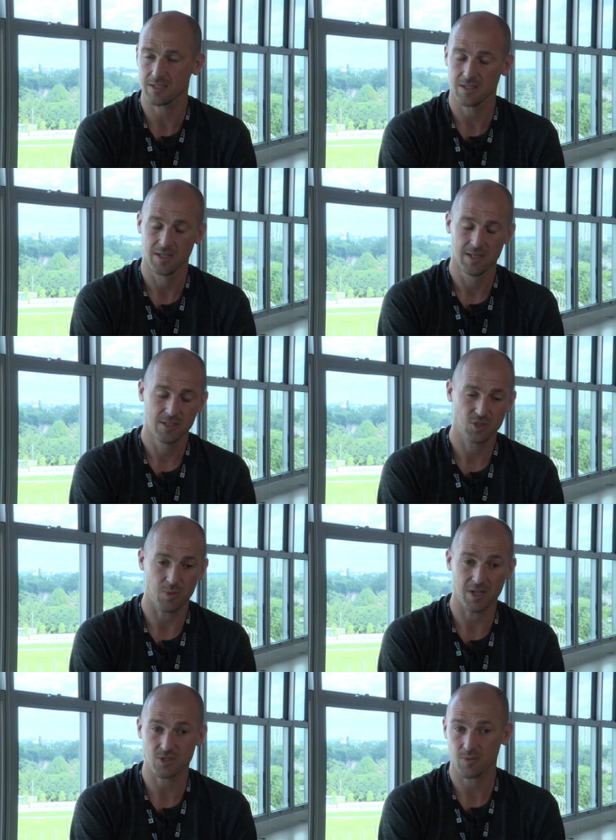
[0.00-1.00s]
And
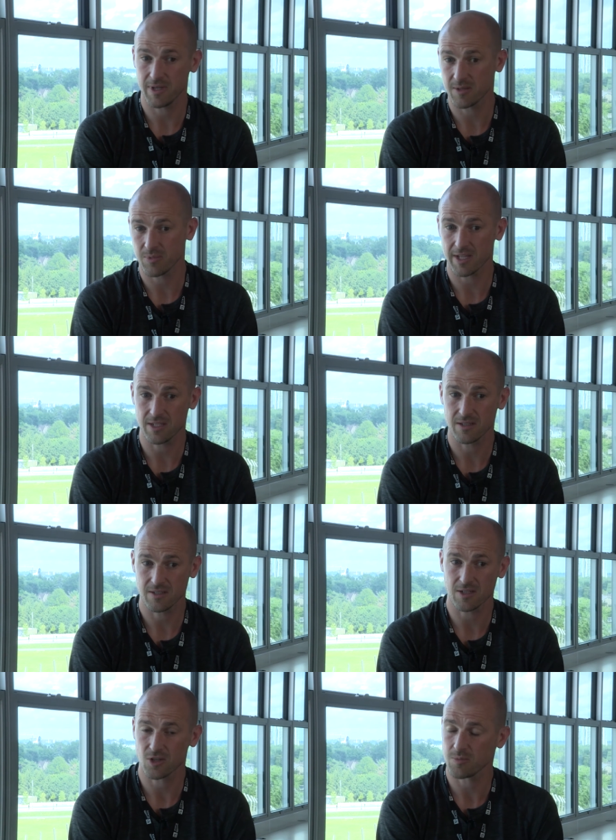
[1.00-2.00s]
Jamar's come in and played a
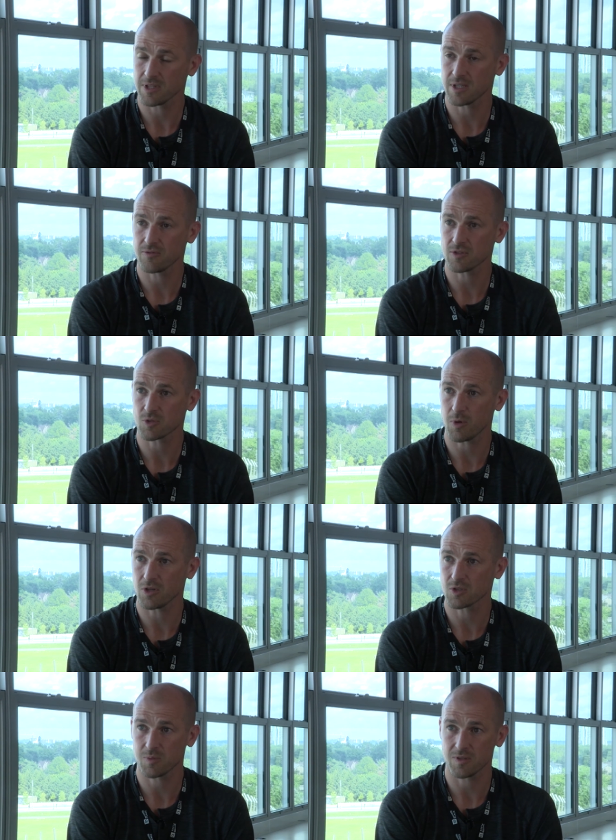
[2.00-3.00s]
couple of different
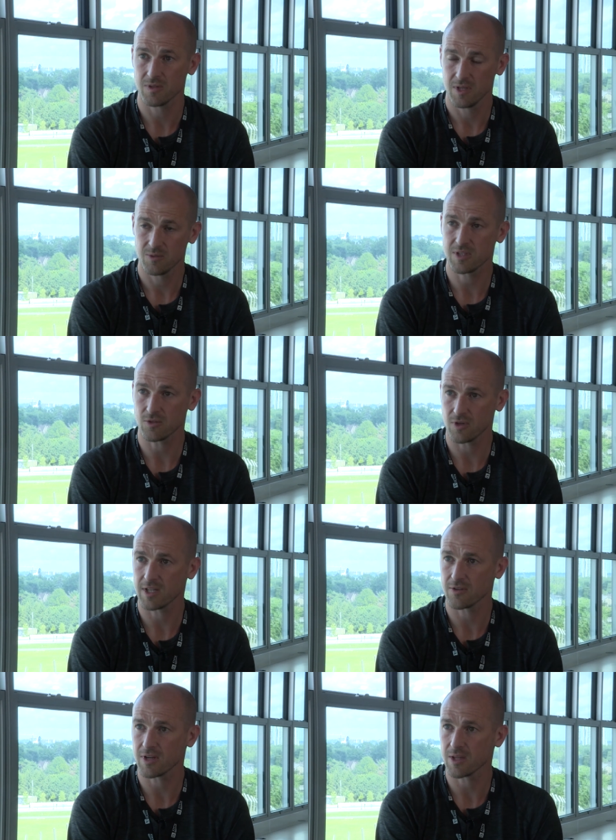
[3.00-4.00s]
spots, but did
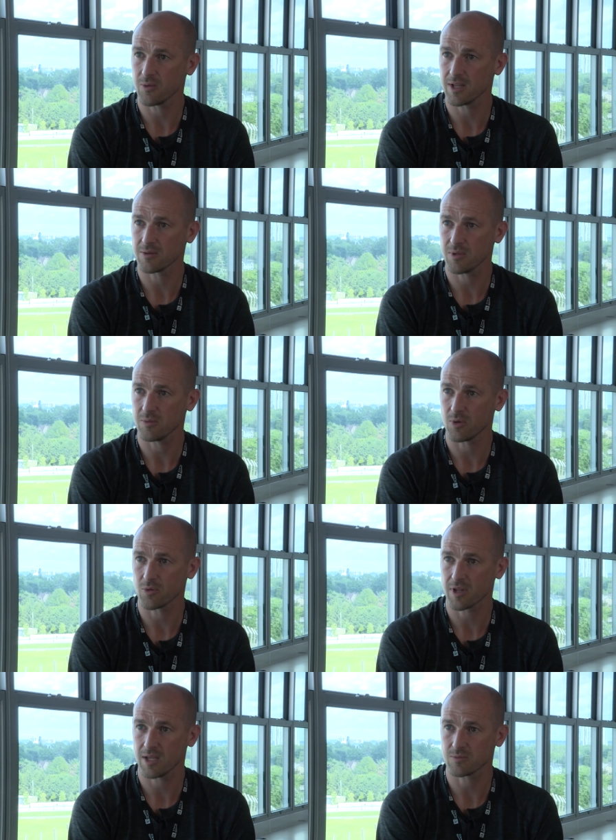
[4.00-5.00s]
really well in
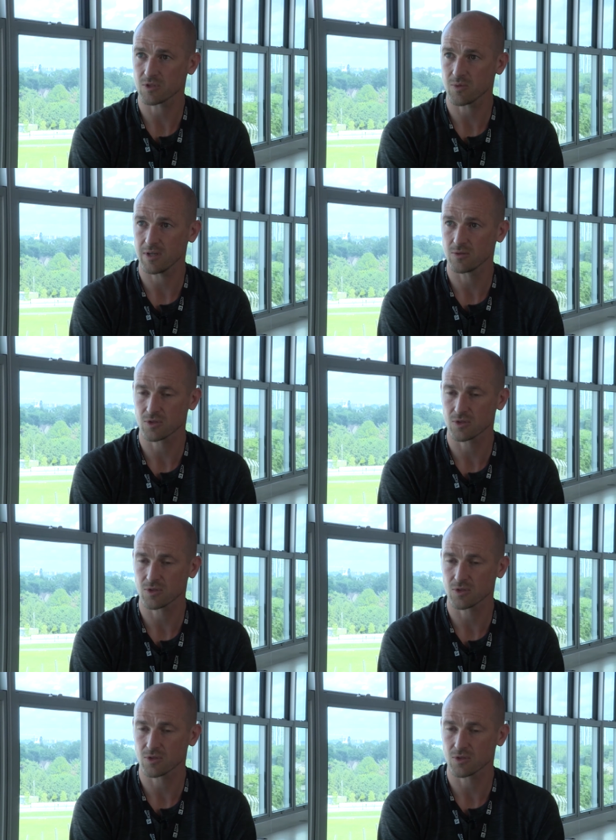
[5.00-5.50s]
both games as well.